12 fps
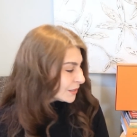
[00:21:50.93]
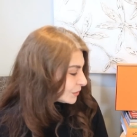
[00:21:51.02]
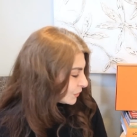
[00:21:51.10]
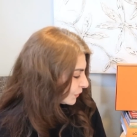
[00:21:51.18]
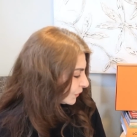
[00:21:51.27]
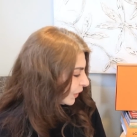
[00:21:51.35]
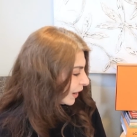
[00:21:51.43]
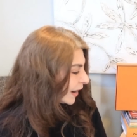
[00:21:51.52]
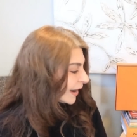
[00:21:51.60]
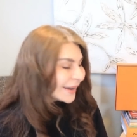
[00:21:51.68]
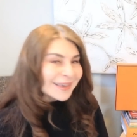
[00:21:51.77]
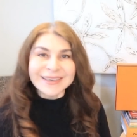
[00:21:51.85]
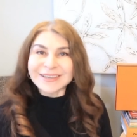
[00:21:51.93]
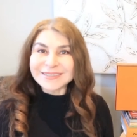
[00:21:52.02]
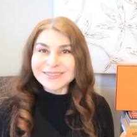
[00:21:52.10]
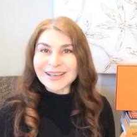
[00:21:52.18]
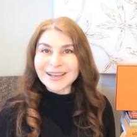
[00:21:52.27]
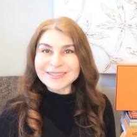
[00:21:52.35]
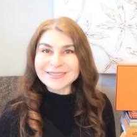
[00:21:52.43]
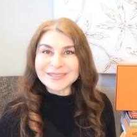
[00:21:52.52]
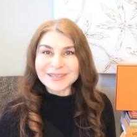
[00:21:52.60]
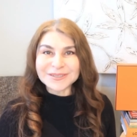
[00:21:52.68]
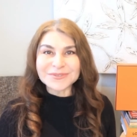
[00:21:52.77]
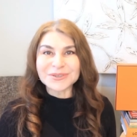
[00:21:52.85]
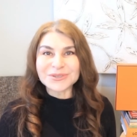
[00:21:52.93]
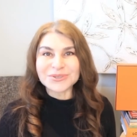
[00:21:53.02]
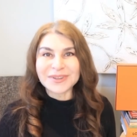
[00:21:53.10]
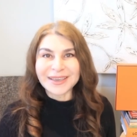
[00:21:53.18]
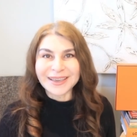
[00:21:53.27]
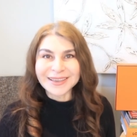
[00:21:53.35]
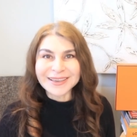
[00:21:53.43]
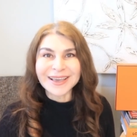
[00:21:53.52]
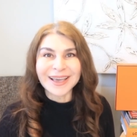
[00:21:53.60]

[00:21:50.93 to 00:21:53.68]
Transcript: So I guess that's it for today,